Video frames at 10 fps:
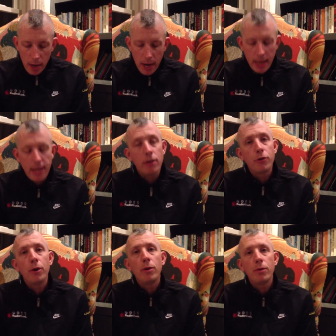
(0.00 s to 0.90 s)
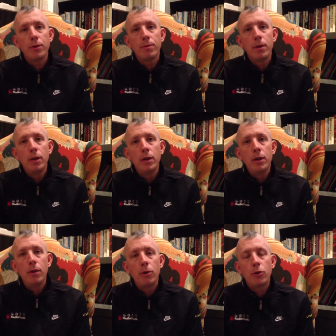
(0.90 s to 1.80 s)
at 8 years old,
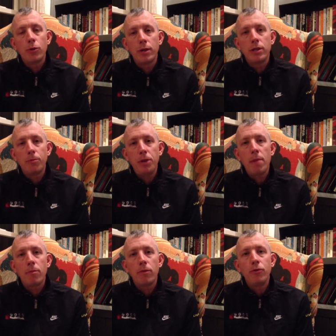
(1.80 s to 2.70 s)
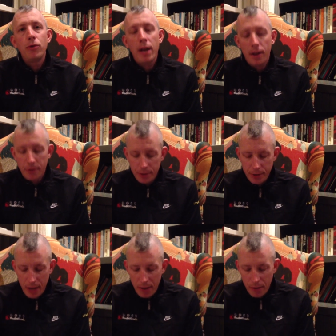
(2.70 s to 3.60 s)
which was in September of
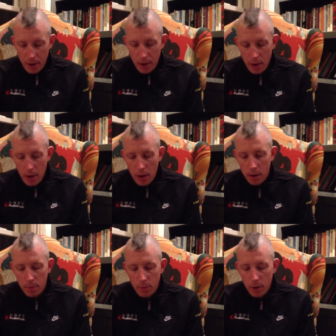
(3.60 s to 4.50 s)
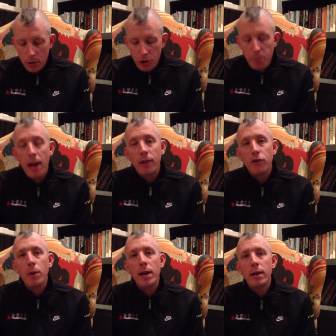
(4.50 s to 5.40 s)
2007. She passed
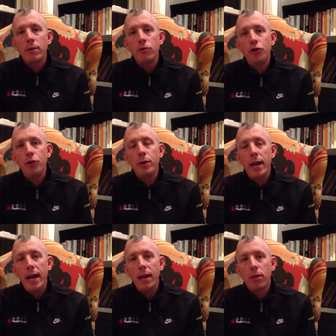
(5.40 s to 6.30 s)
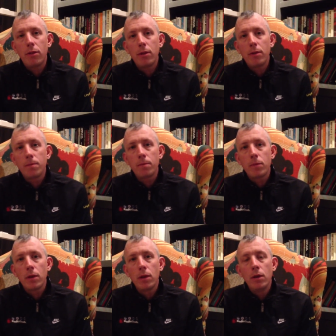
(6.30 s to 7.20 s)
away on June 8th,
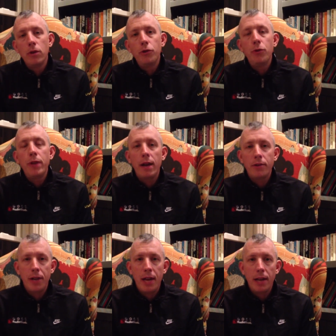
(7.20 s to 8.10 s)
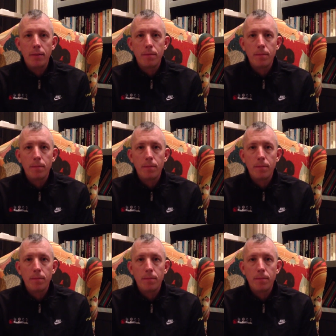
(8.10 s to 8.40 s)
2008.